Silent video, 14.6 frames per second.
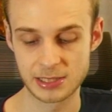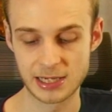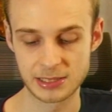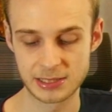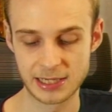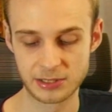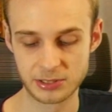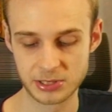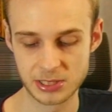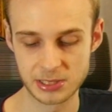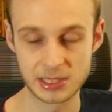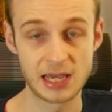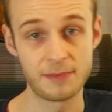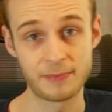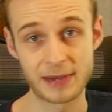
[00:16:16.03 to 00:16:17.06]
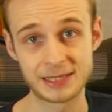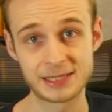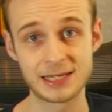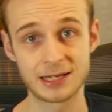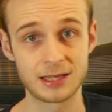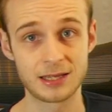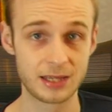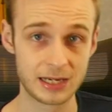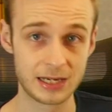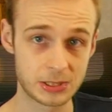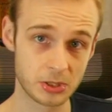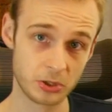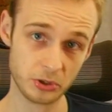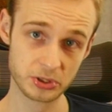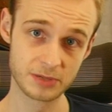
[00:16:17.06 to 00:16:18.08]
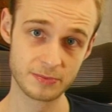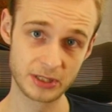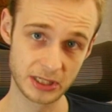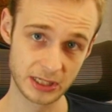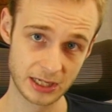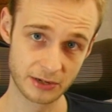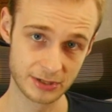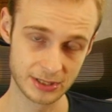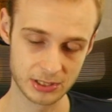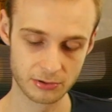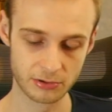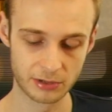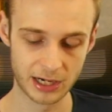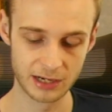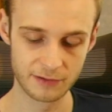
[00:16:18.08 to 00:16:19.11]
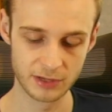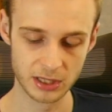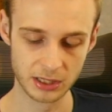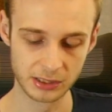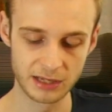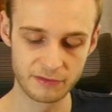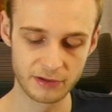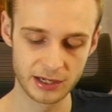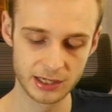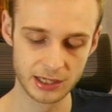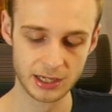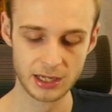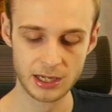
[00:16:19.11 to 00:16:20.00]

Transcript: That tells us hepatic, that it's ultimately going to arrive at the liver,